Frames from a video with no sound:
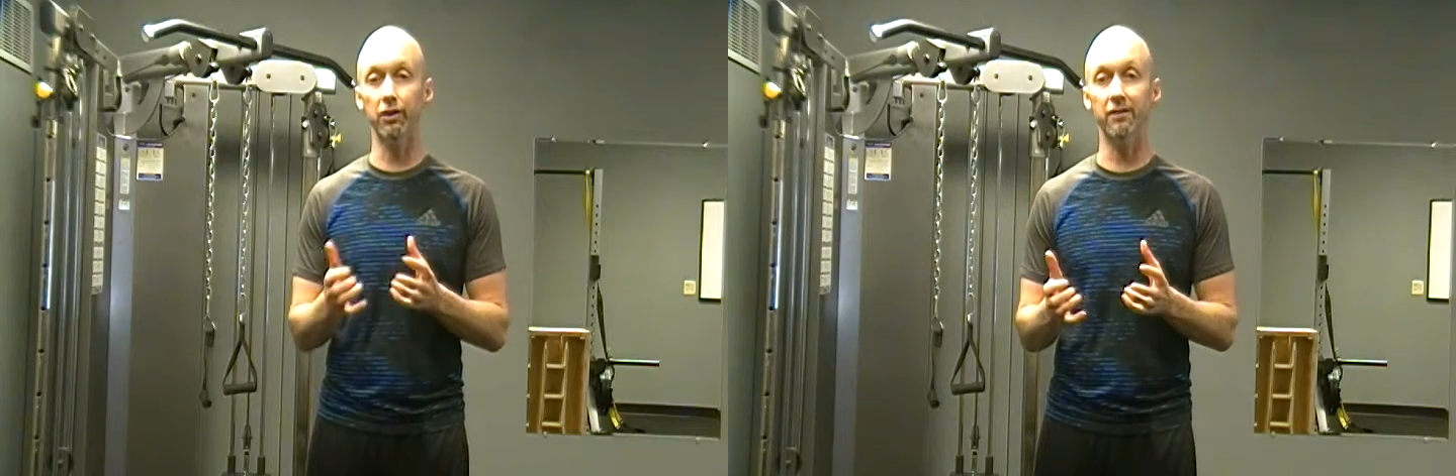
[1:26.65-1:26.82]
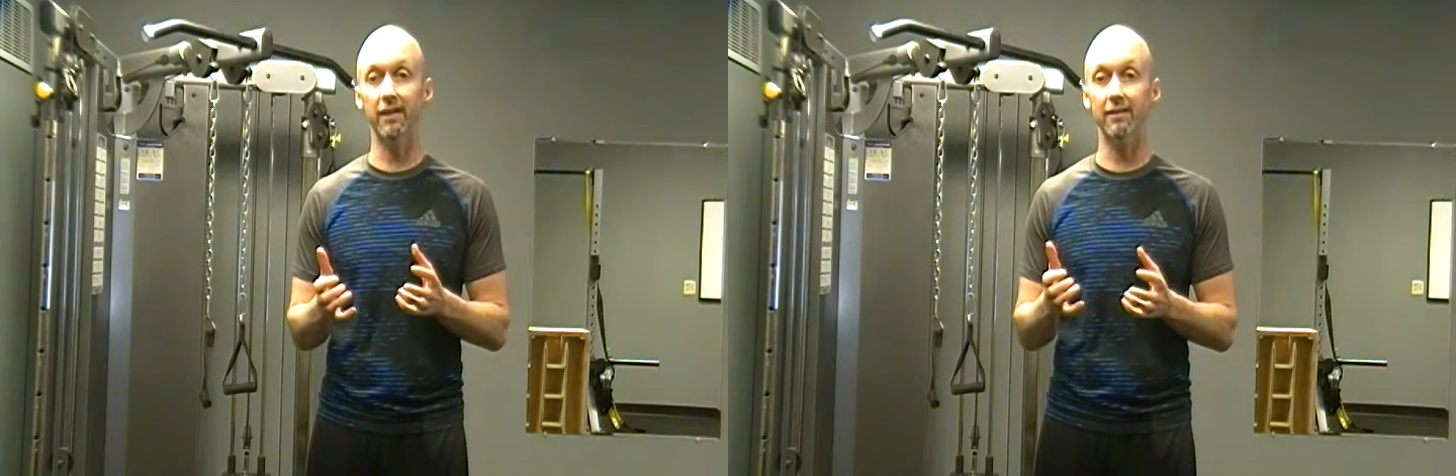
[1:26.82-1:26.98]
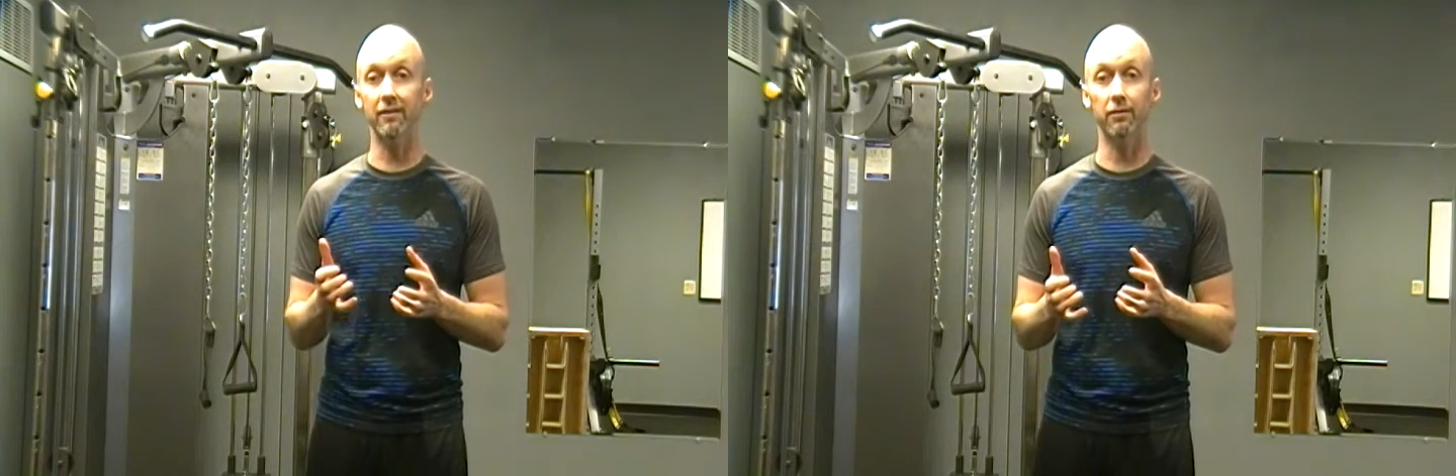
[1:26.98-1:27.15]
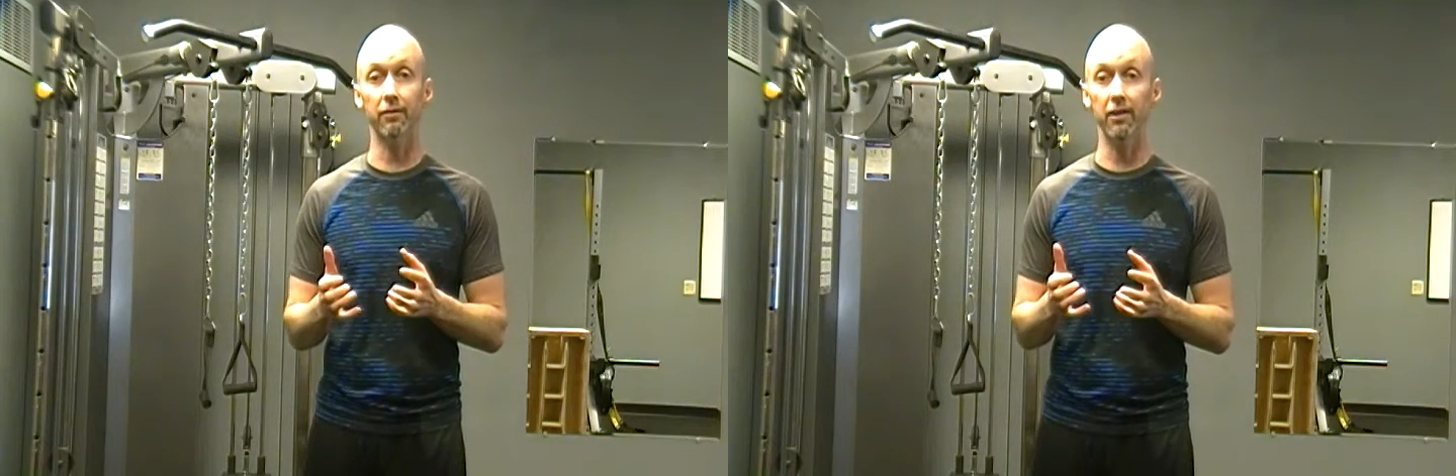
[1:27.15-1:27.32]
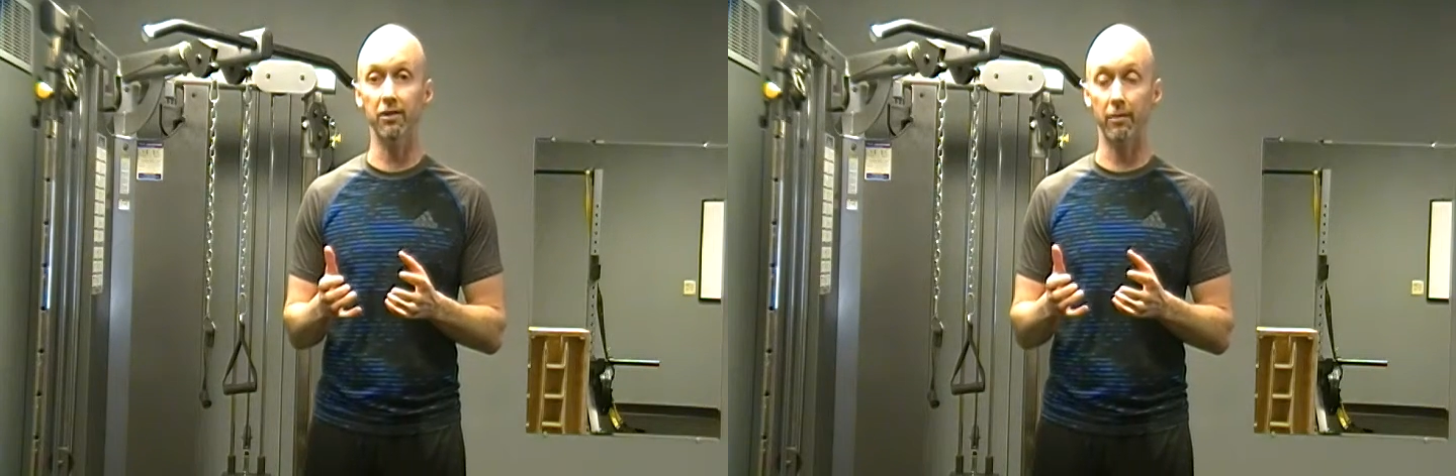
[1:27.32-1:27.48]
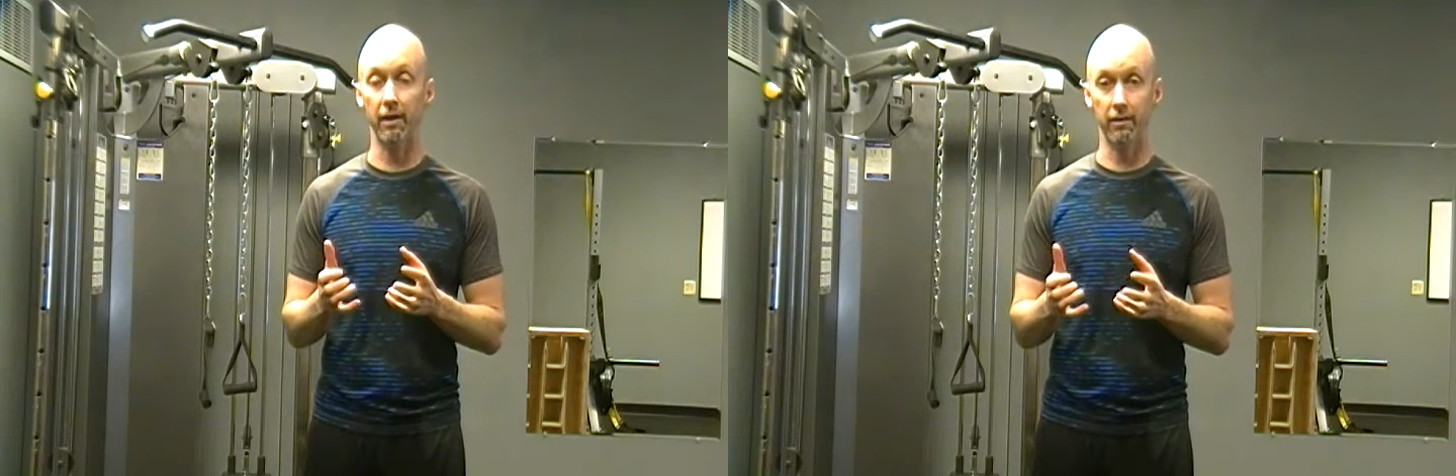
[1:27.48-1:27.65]
just as a
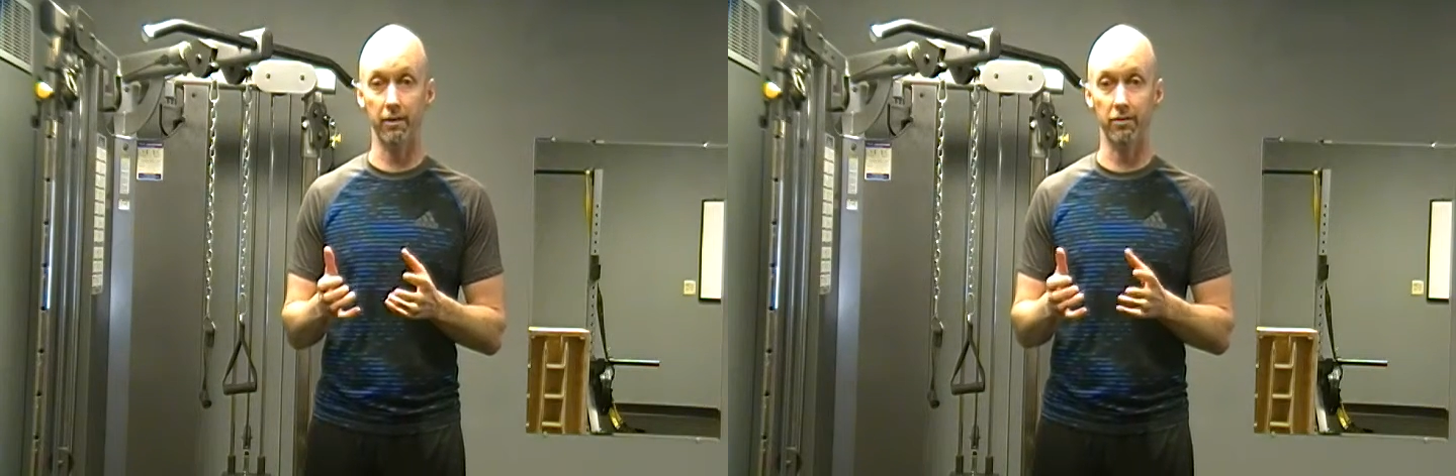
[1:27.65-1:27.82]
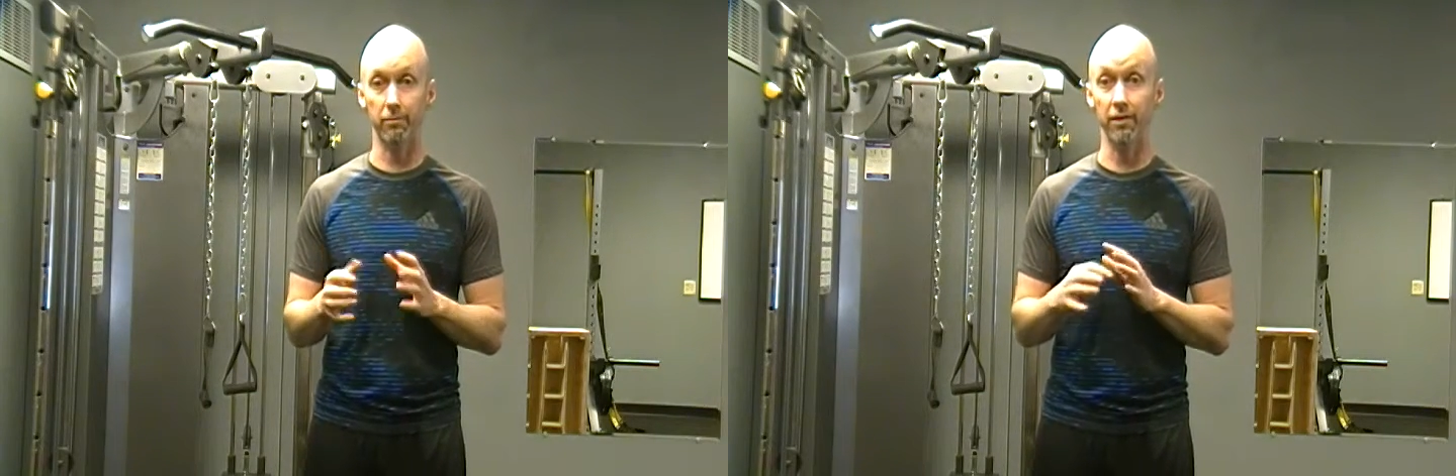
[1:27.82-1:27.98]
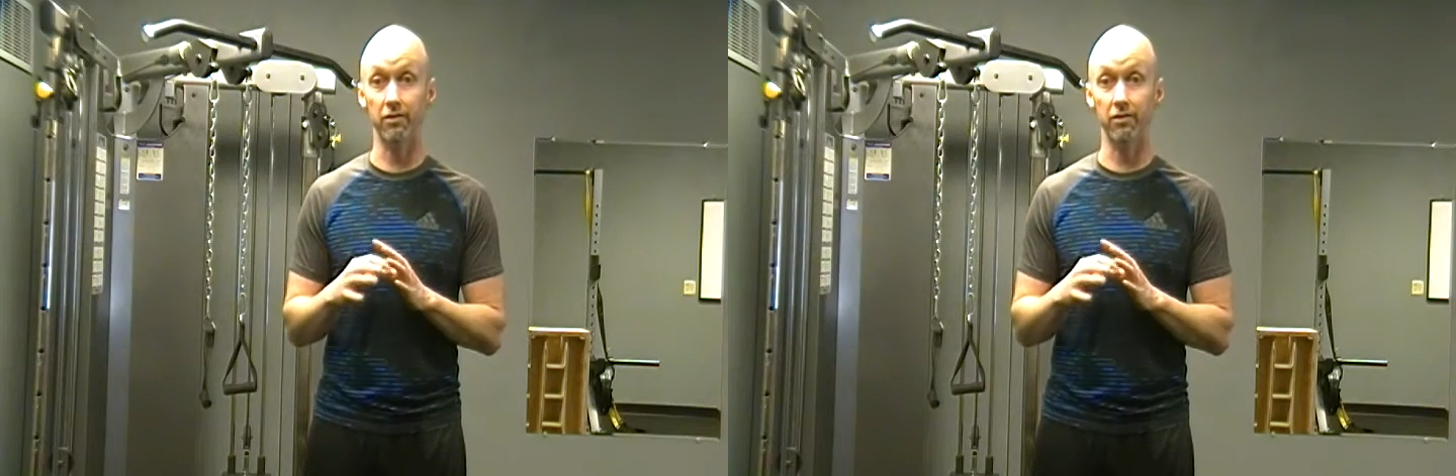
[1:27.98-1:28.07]
defense mechanism.